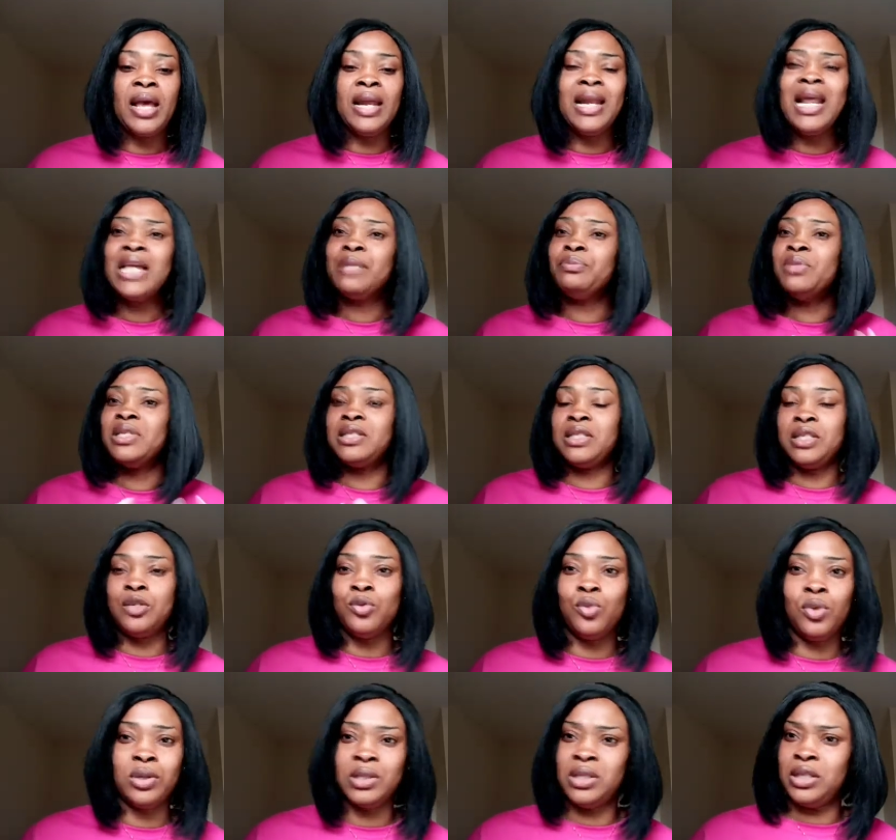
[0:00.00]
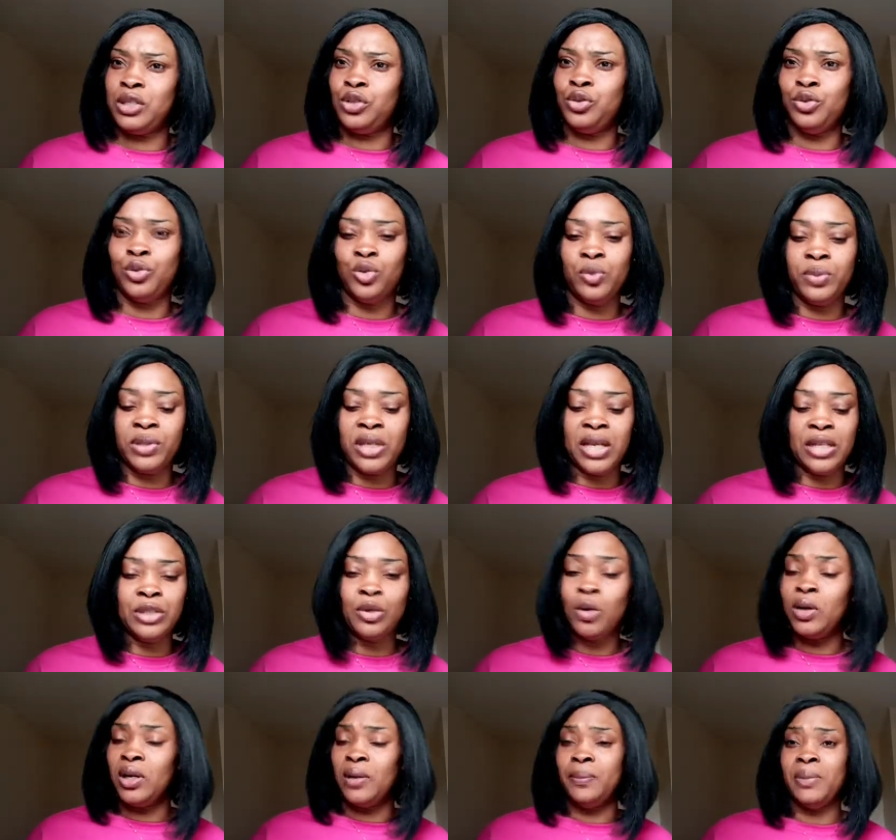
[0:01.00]
let me see what this youtube thing is
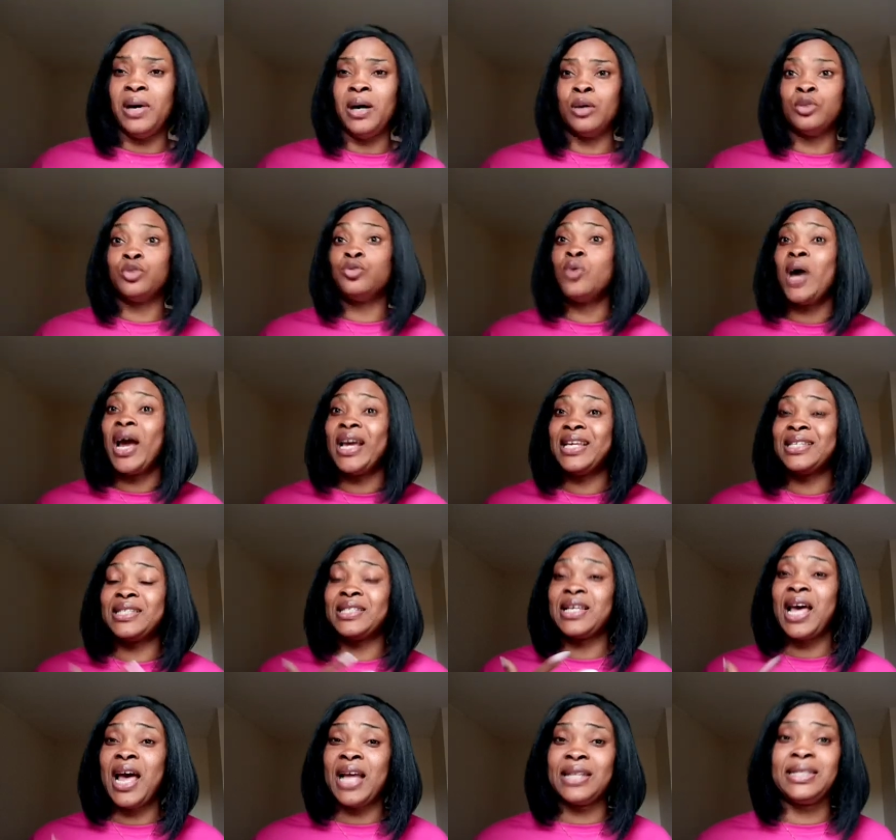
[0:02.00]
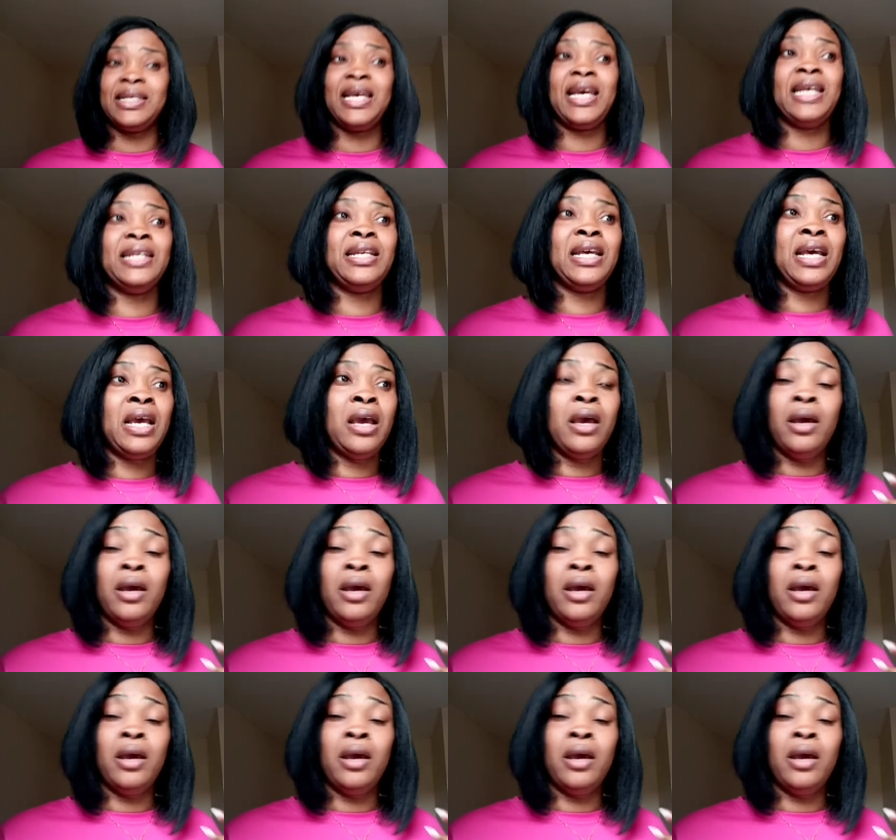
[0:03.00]
all about so i started